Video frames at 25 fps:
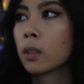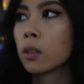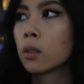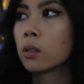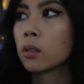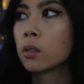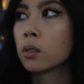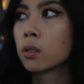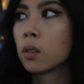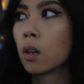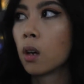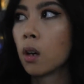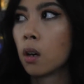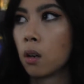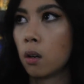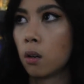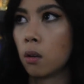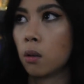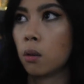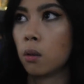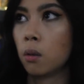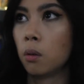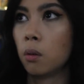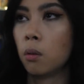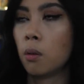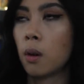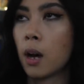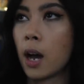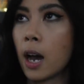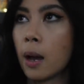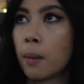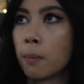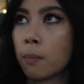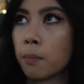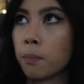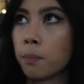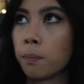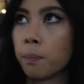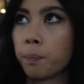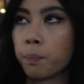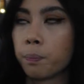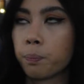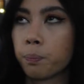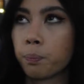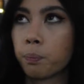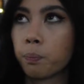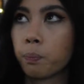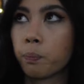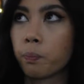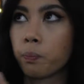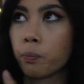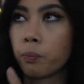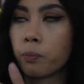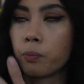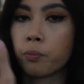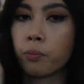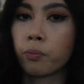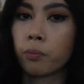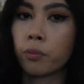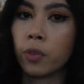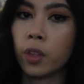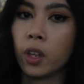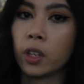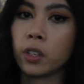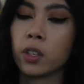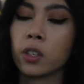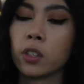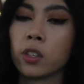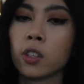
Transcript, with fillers: So I'm this